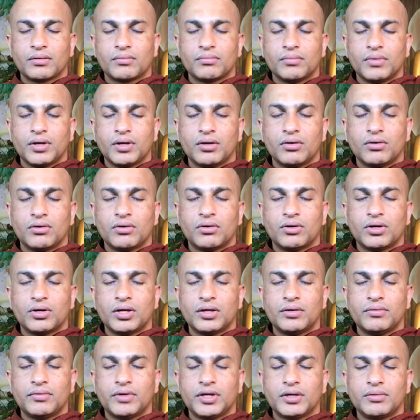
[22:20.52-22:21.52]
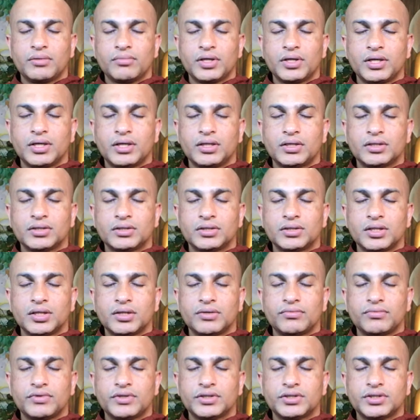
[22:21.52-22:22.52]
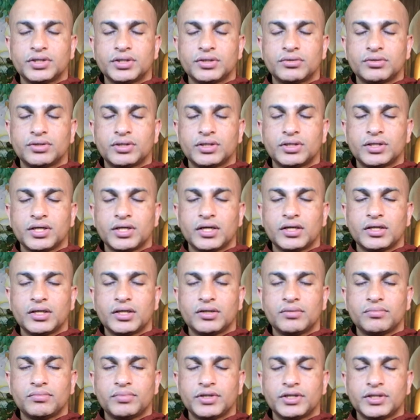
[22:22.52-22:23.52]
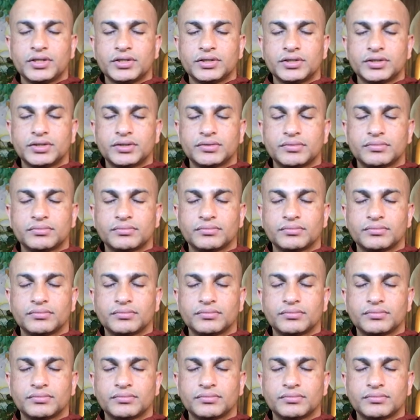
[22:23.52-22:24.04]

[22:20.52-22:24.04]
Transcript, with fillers: May all living beings live in security and in peace.